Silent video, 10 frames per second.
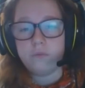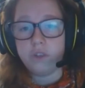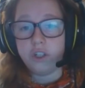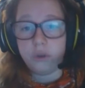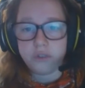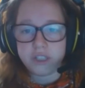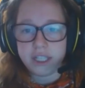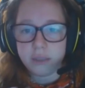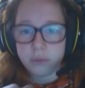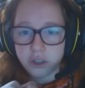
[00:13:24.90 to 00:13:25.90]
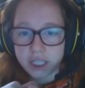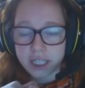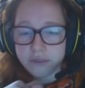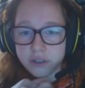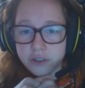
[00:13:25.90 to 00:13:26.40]
obviously they were looking
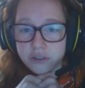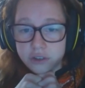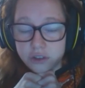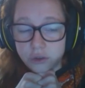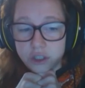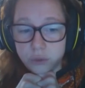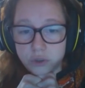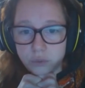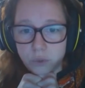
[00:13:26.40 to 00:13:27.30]
after her, and so she was